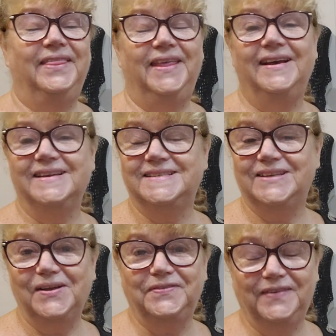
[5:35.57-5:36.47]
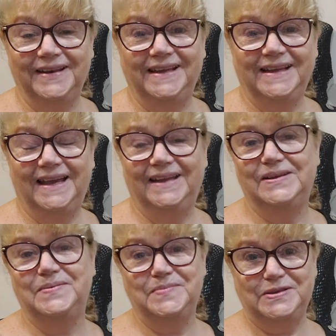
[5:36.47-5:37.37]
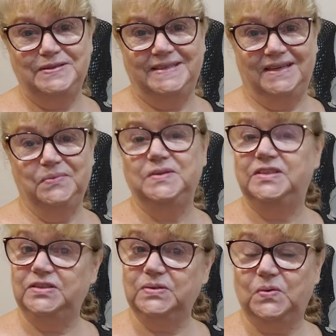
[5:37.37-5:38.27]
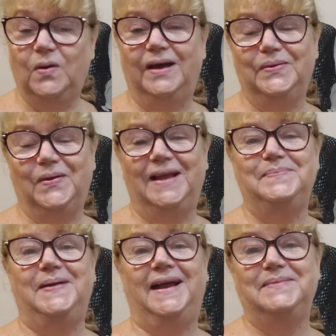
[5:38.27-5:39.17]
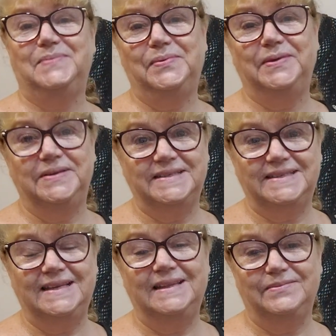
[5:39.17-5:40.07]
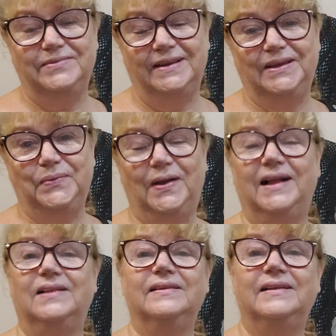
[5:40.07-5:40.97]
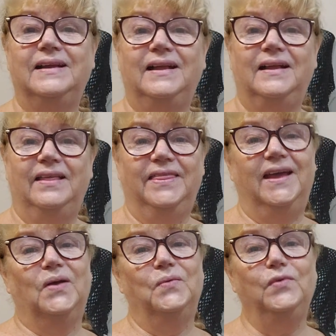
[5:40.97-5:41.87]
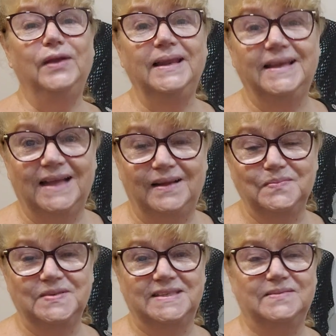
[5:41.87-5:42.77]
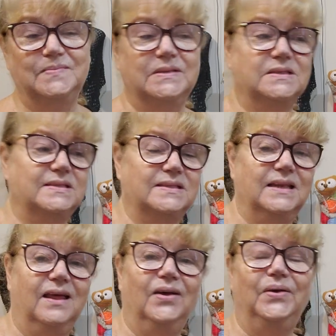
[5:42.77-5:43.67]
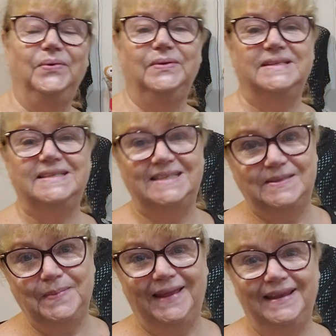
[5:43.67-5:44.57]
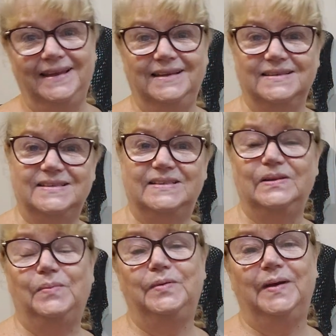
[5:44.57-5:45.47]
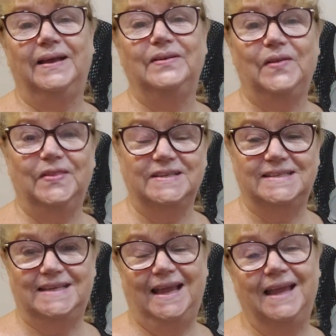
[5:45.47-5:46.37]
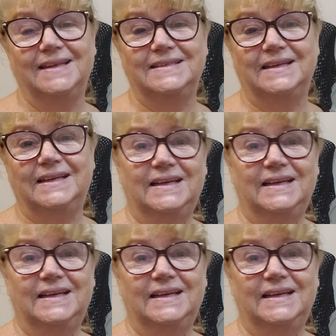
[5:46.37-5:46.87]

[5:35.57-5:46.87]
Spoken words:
They are so funny and amusing. We stood quite a way back, but we could see them really well. They are really cumbersome and slow and smelly and slob around on the sand.